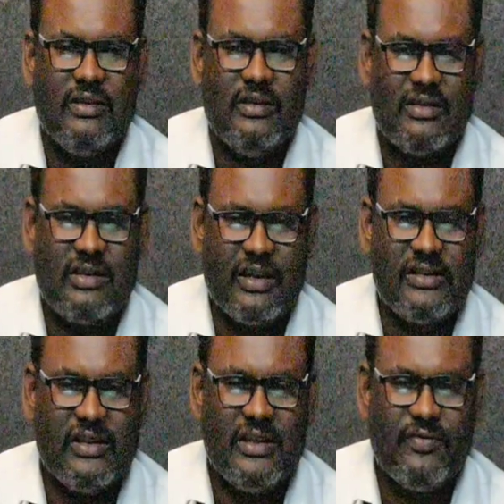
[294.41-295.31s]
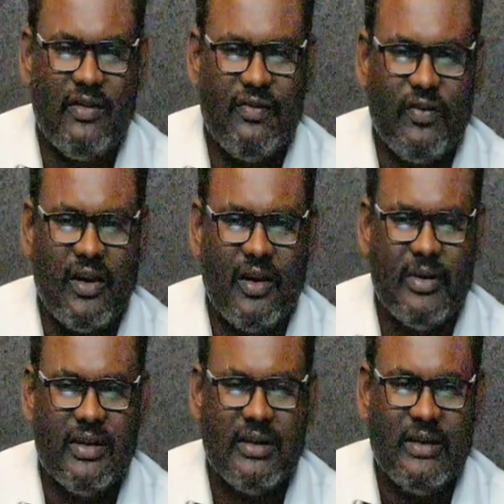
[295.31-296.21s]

structure is well formed